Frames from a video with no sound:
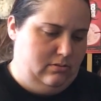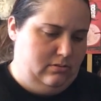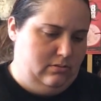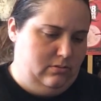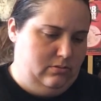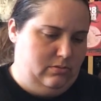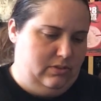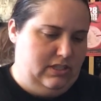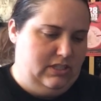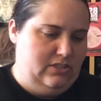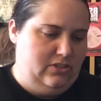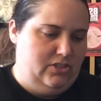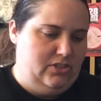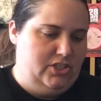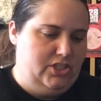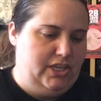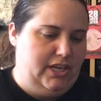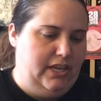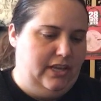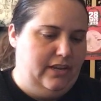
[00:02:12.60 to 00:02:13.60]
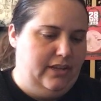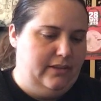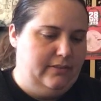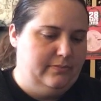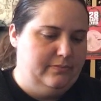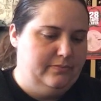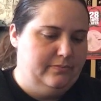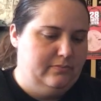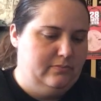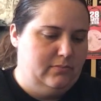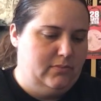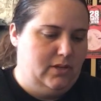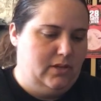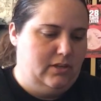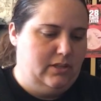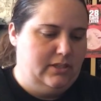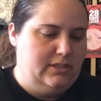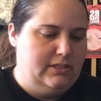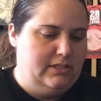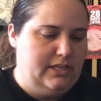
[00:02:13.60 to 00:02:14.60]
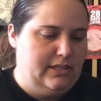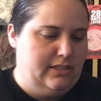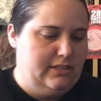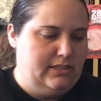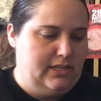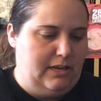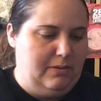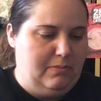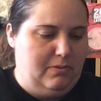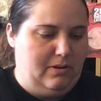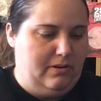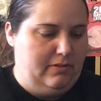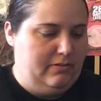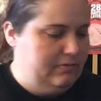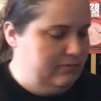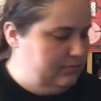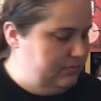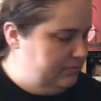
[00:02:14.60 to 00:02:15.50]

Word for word: Ooh, these are shiny. Alright, let's take the tape off.